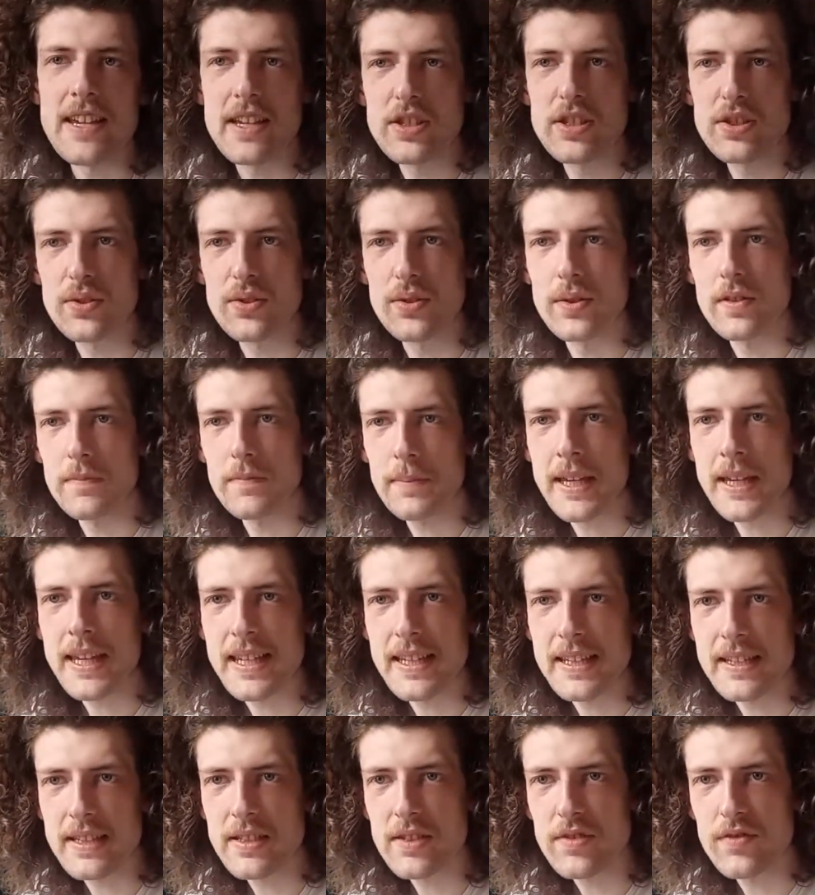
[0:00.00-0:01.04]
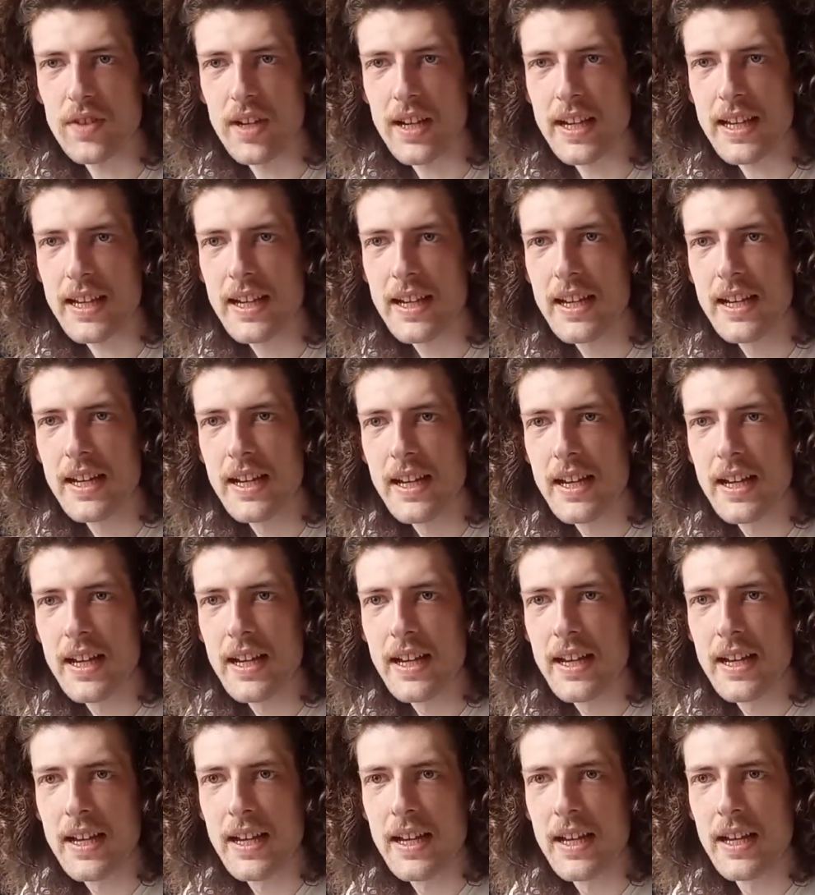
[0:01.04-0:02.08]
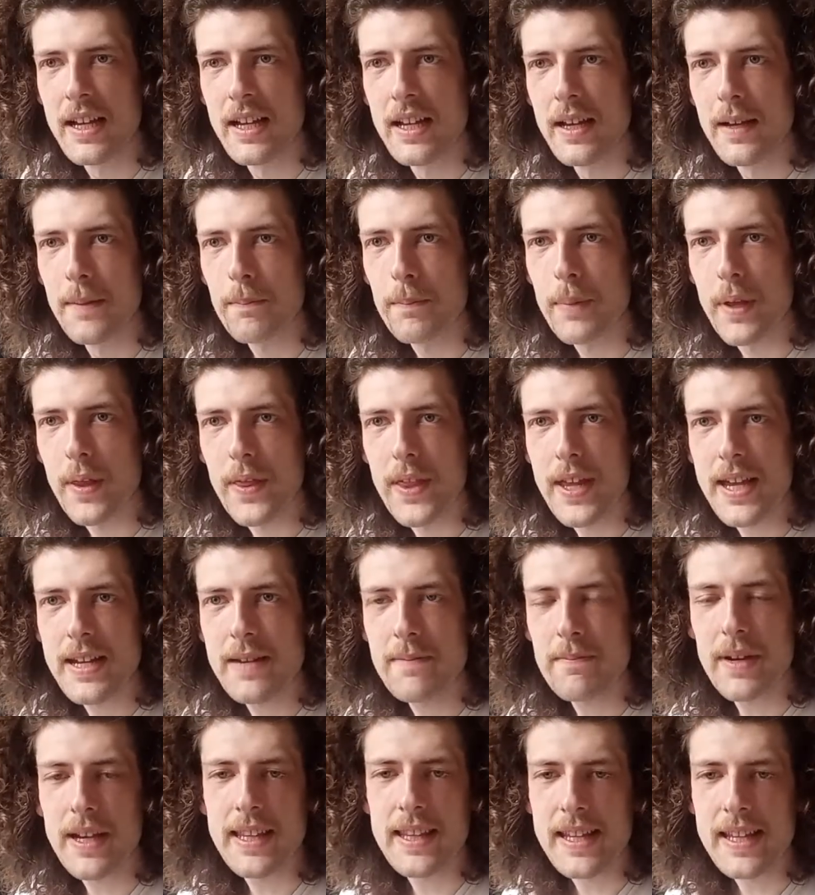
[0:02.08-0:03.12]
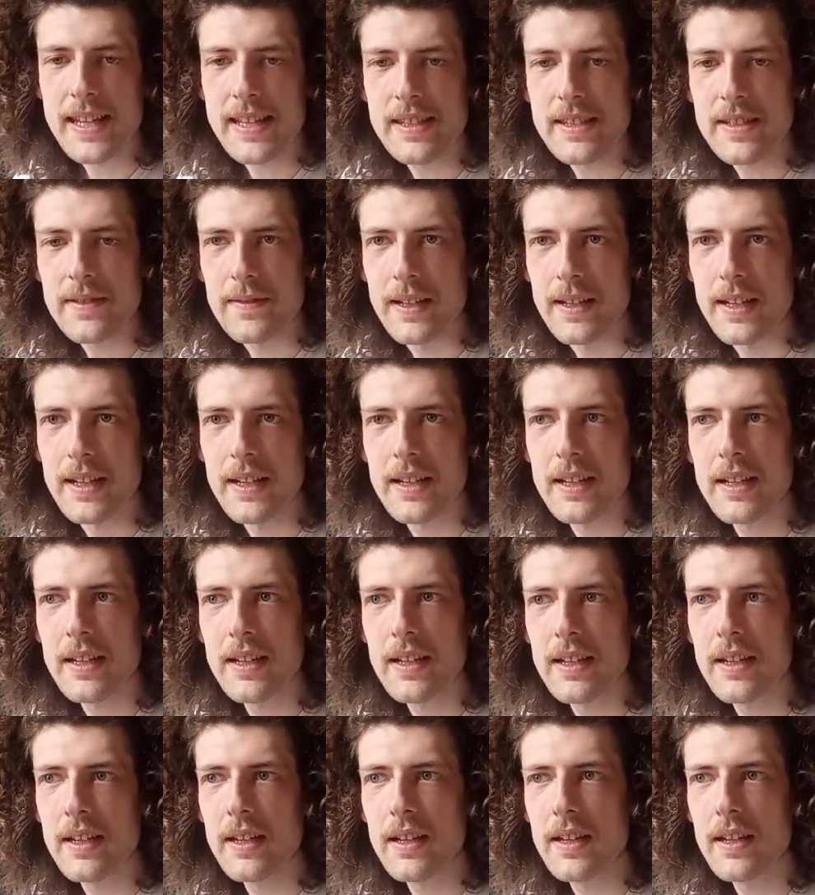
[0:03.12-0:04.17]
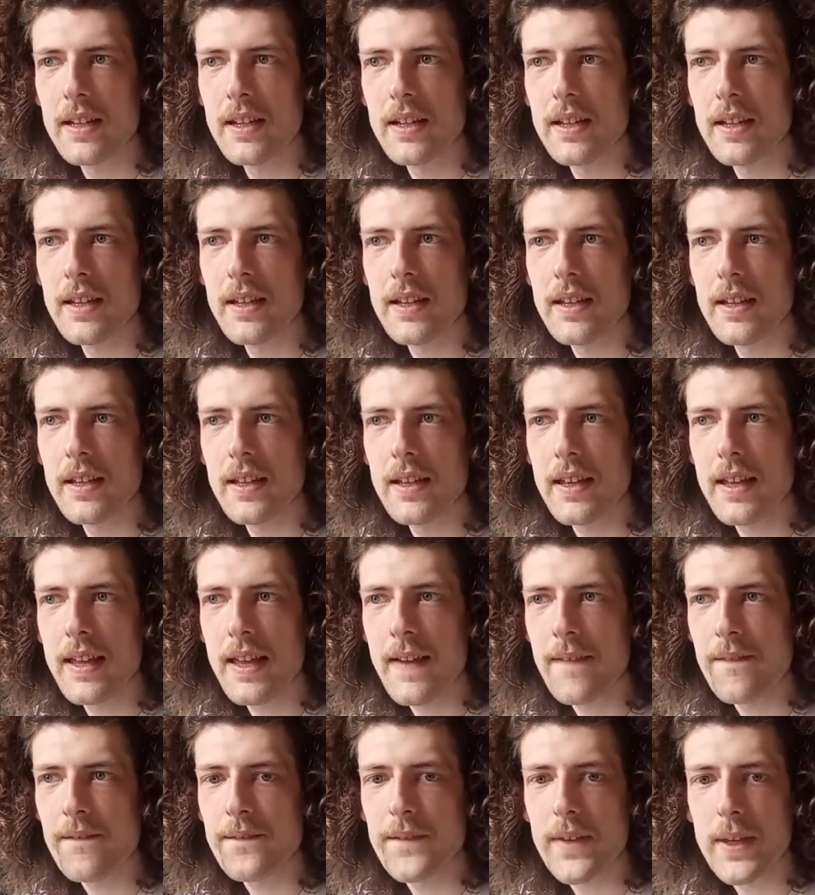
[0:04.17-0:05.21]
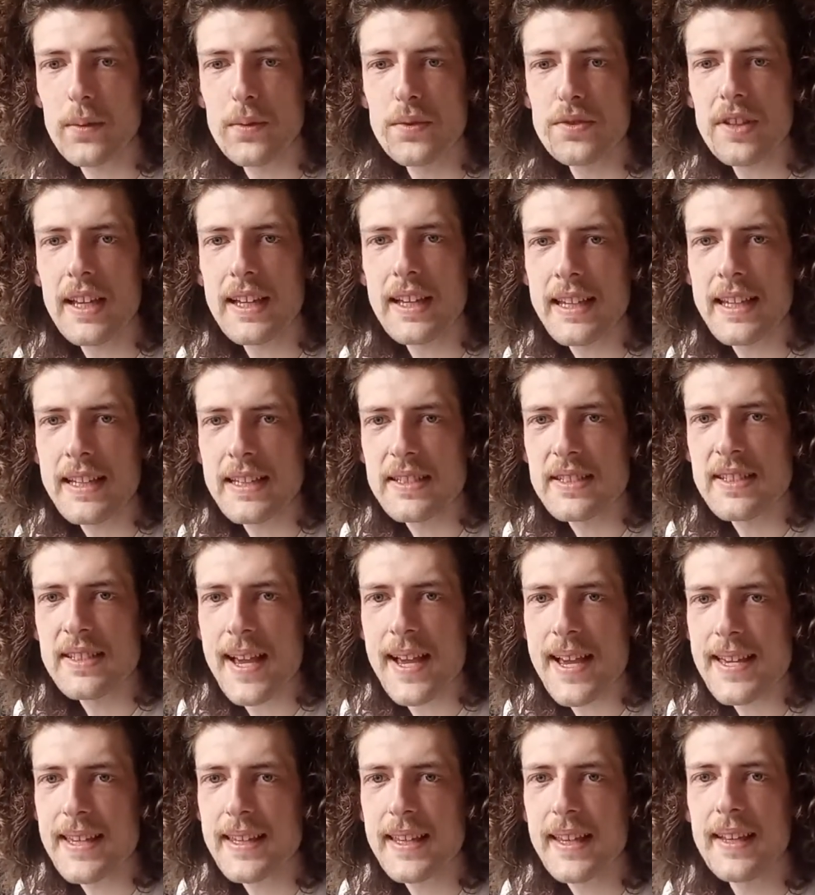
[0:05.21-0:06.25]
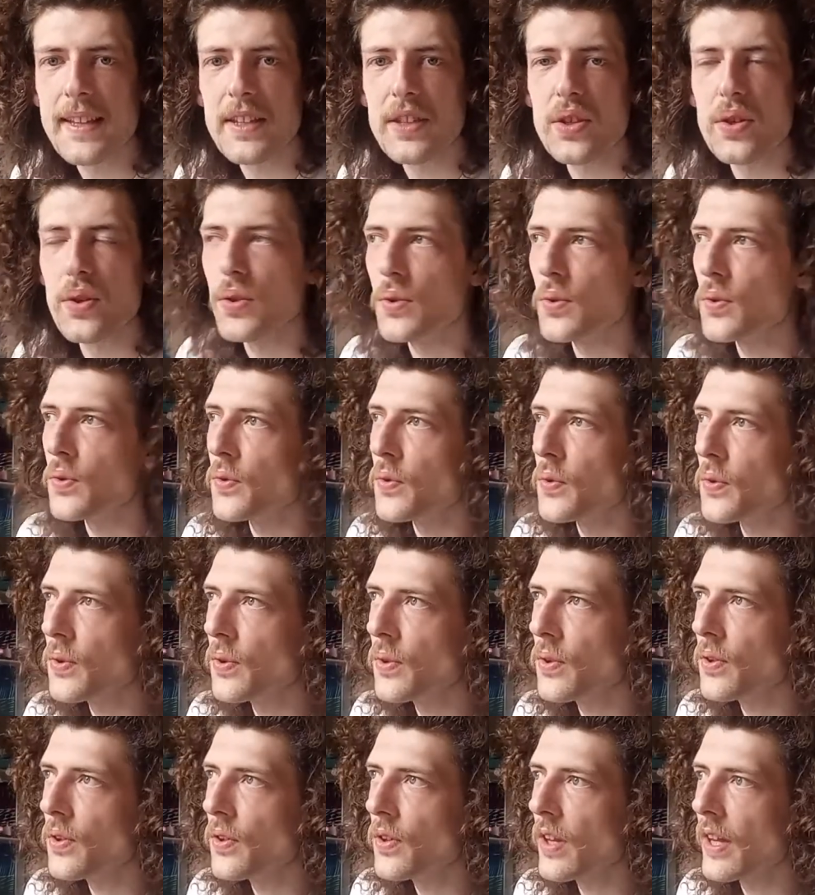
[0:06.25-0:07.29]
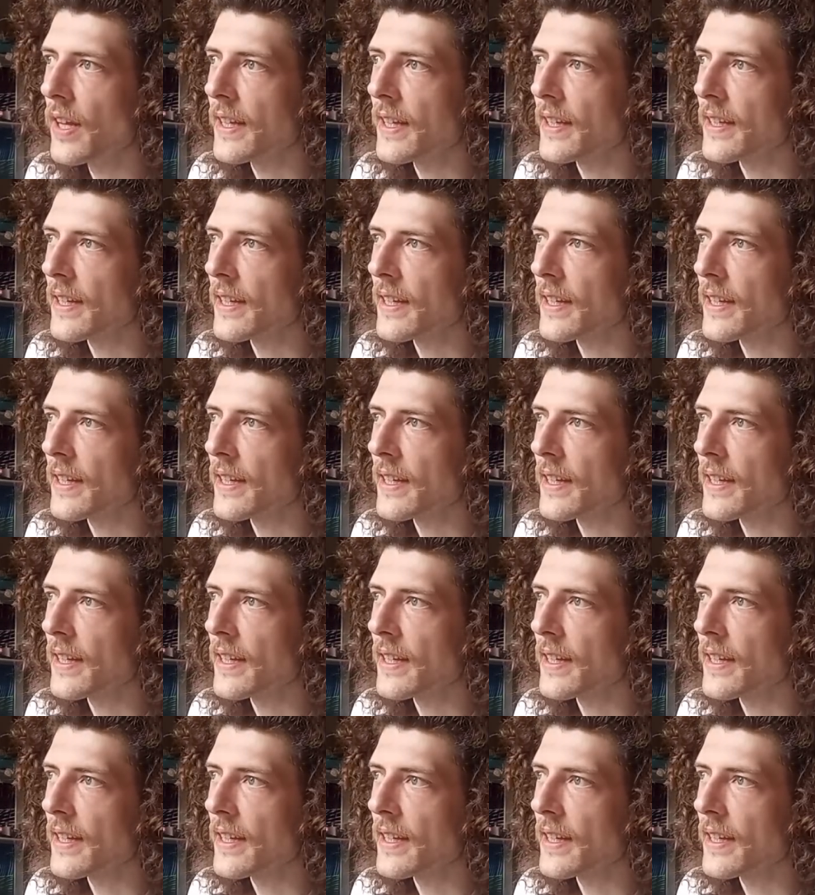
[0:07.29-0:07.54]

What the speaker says: sort of piece, right? But then by the end of it, it feels like it's taking you like